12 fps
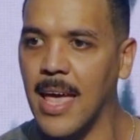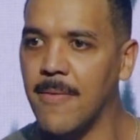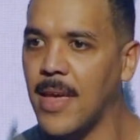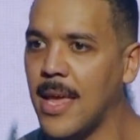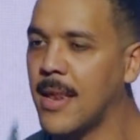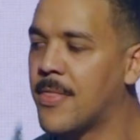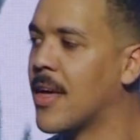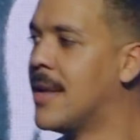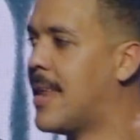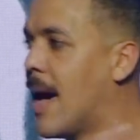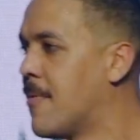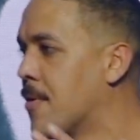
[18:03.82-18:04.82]
giving the
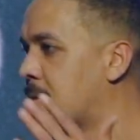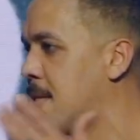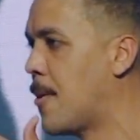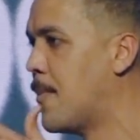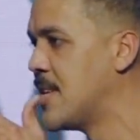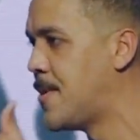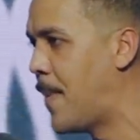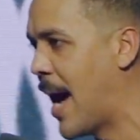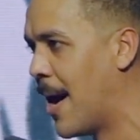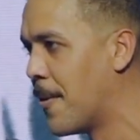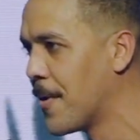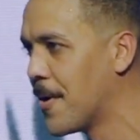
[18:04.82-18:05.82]
devil so much
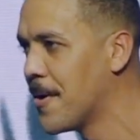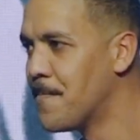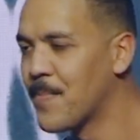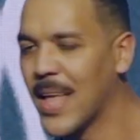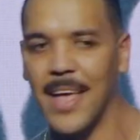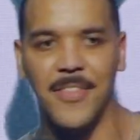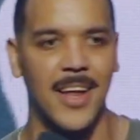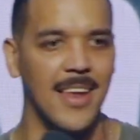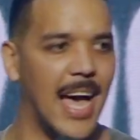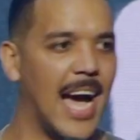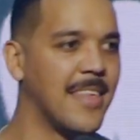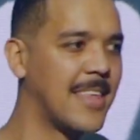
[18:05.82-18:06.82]
power and the
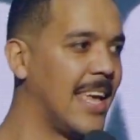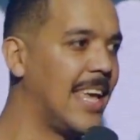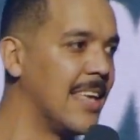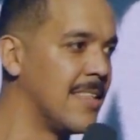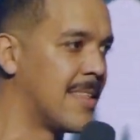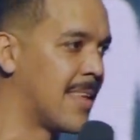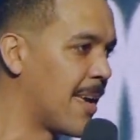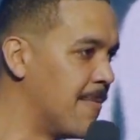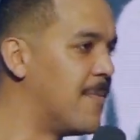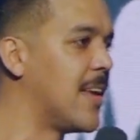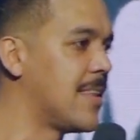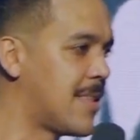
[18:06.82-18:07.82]
lies that he is
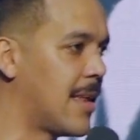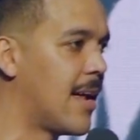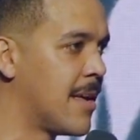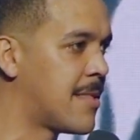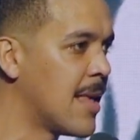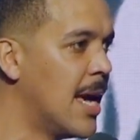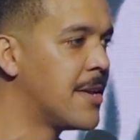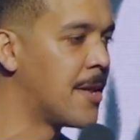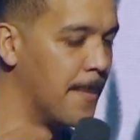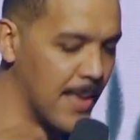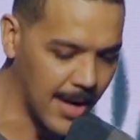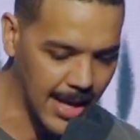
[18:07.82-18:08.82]
convincing us
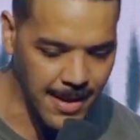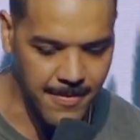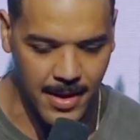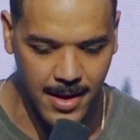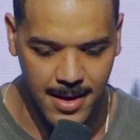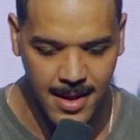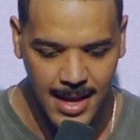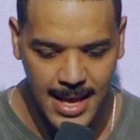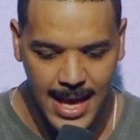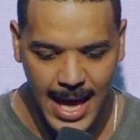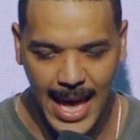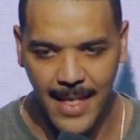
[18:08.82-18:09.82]
to believe in.
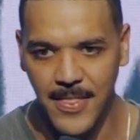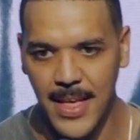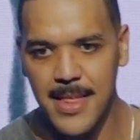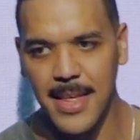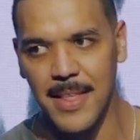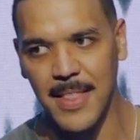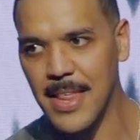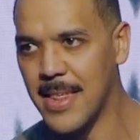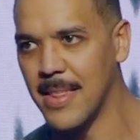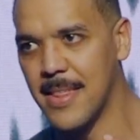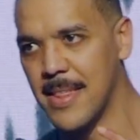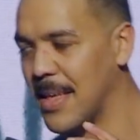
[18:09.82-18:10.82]
And this
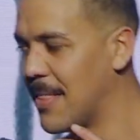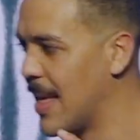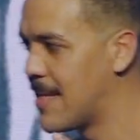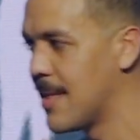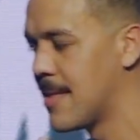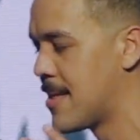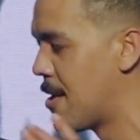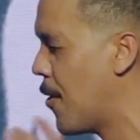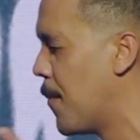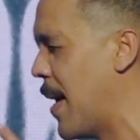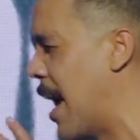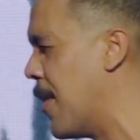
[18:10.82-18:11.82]
is
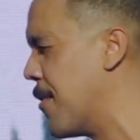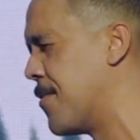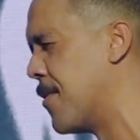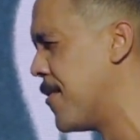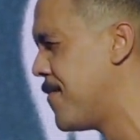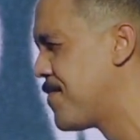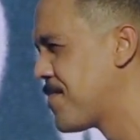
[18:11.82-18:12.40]
so powerful.